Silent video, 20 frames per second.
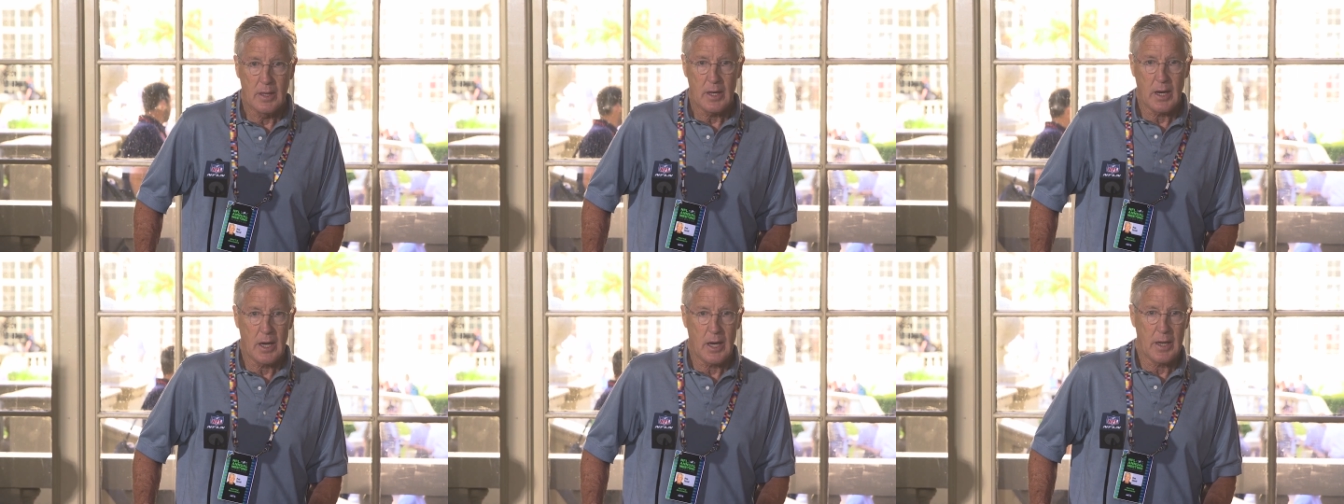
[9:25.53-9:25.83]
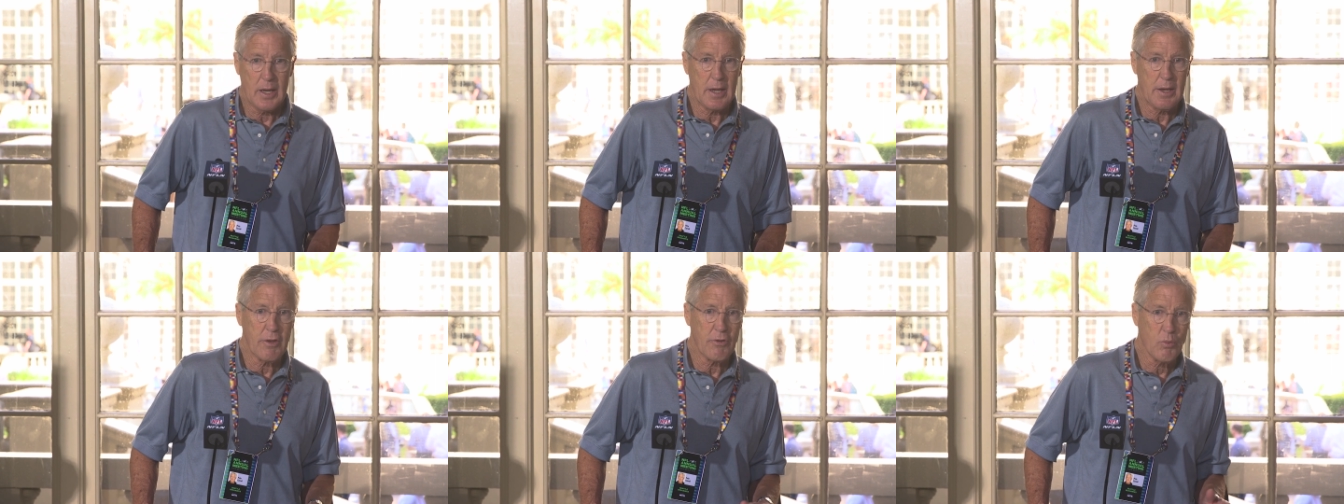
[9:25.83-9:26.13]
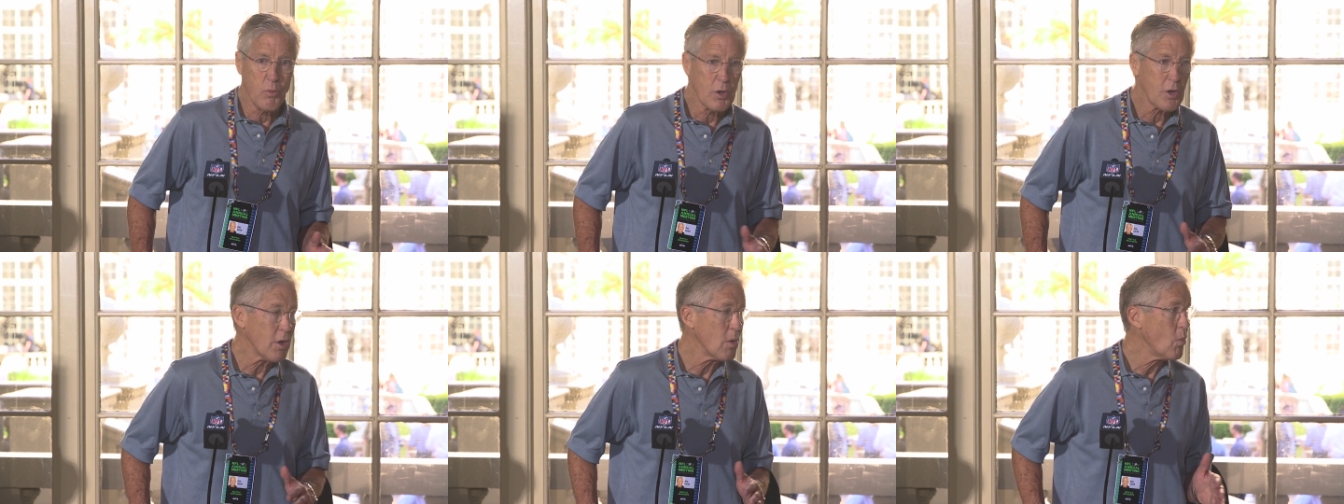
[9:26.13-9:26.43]
uh, in his
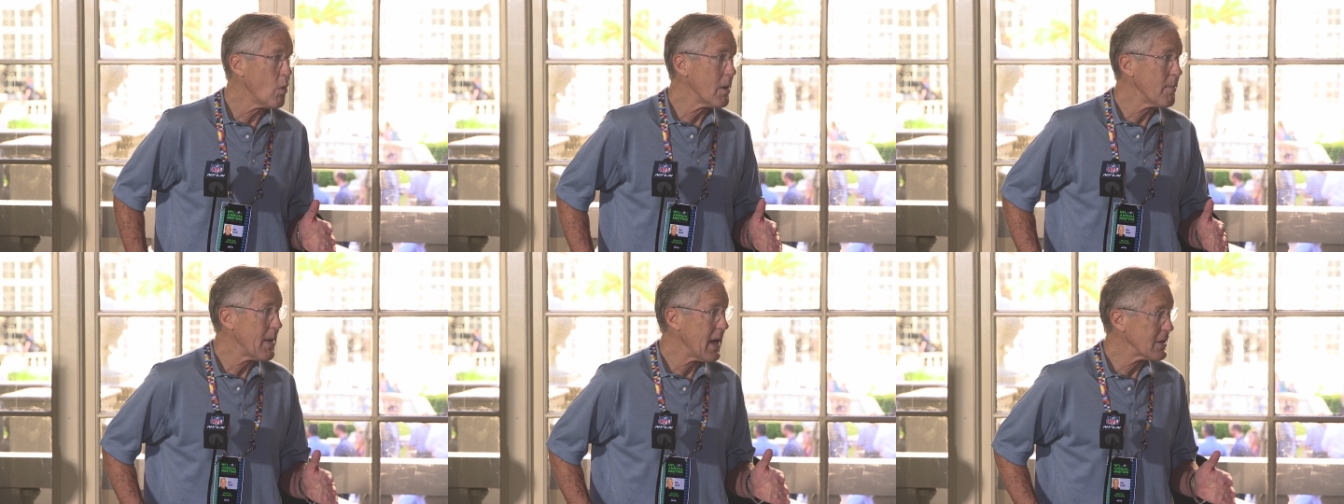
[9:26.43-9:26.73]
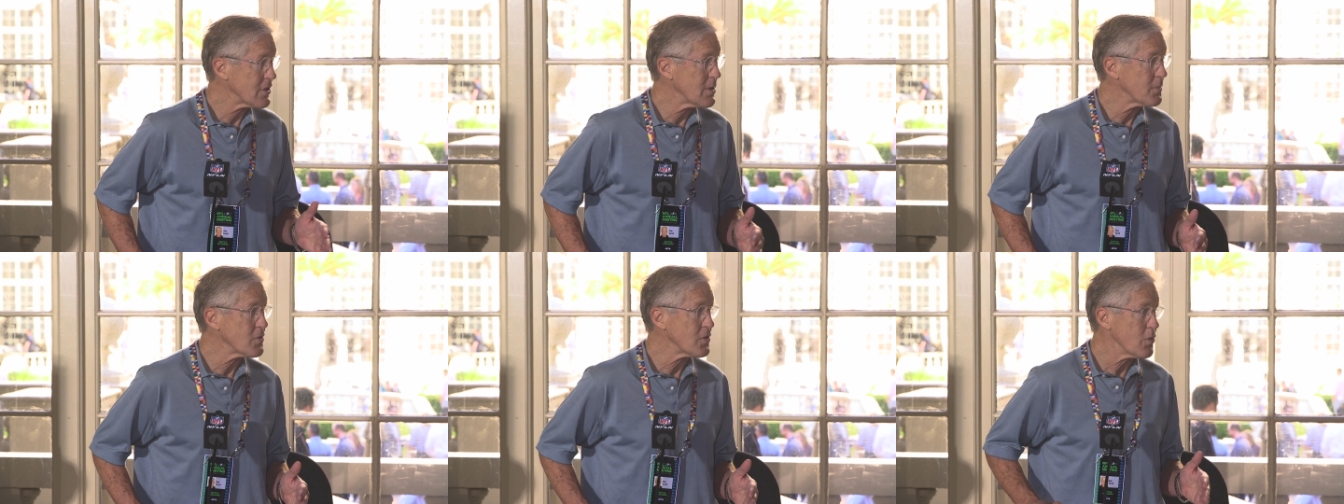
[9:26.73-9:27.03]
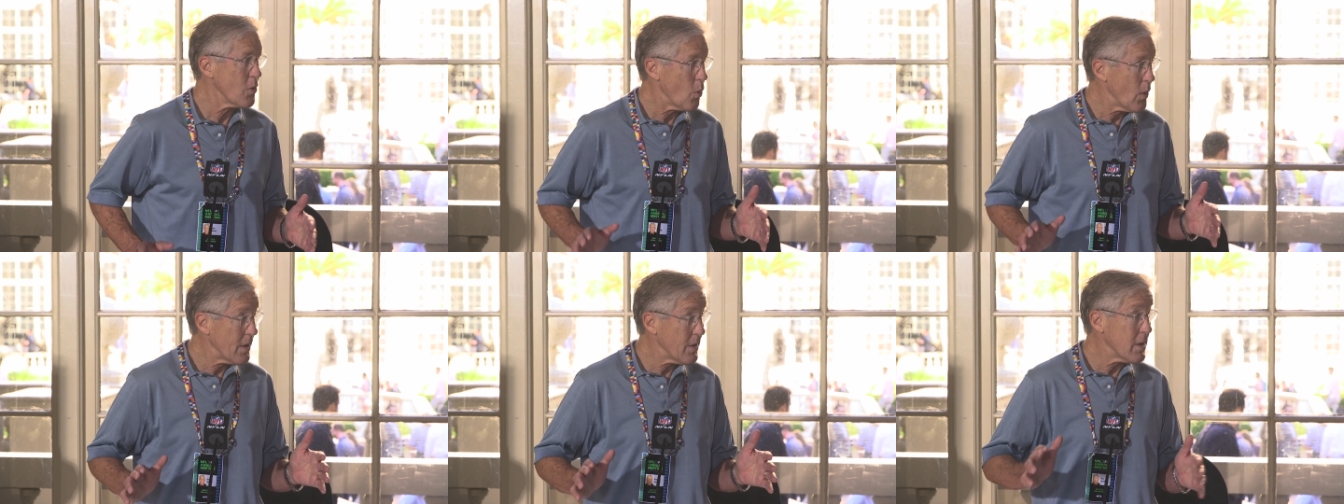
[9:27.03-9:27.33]
one-on-one matchups
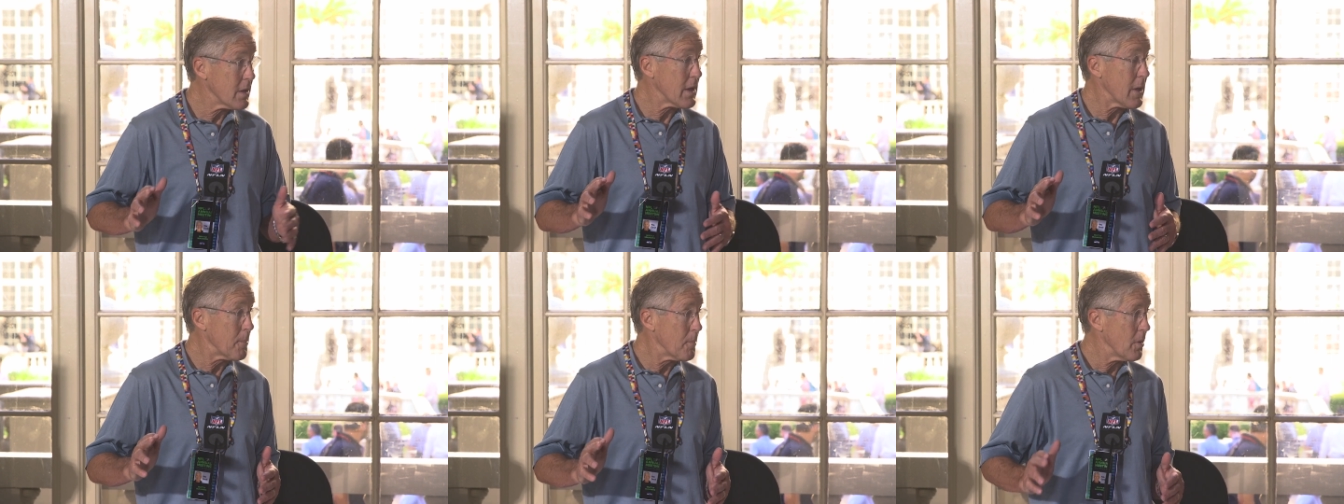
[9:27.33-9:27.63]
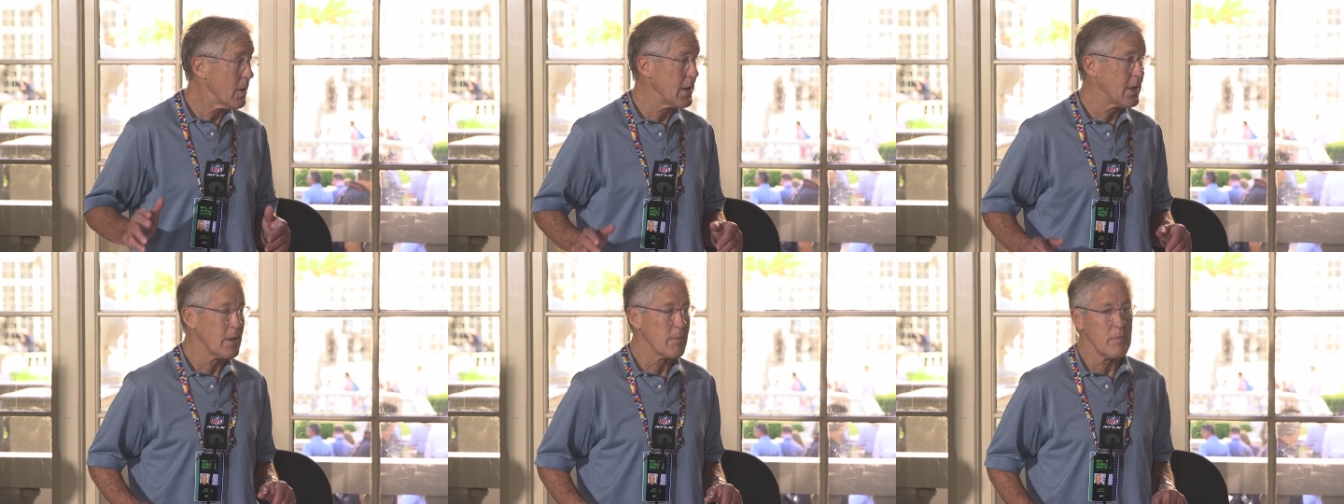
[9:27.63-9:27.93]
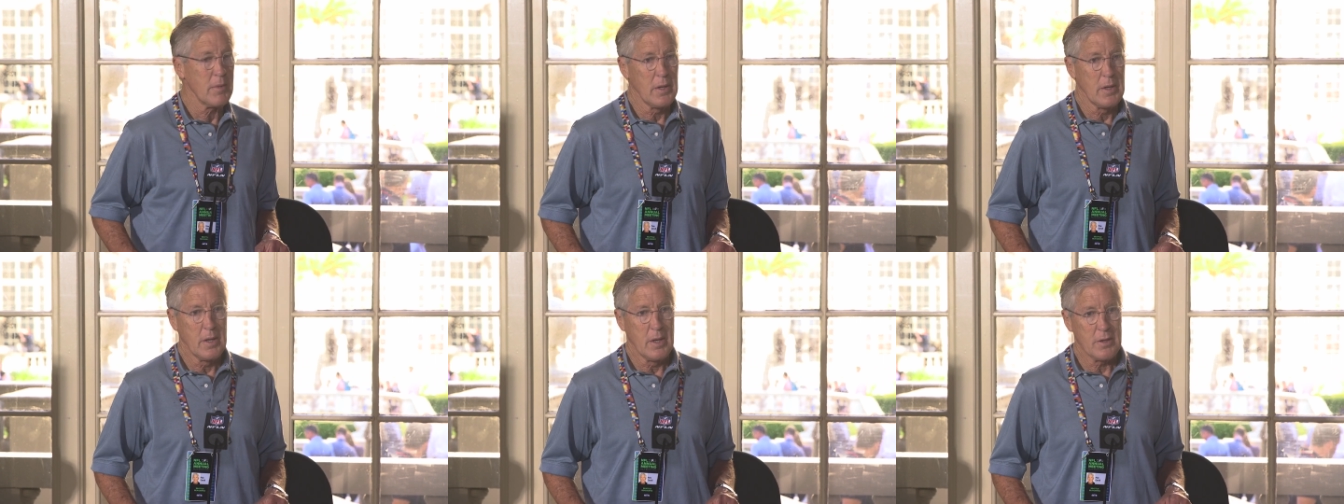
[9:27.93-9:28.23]
and the way that they played him.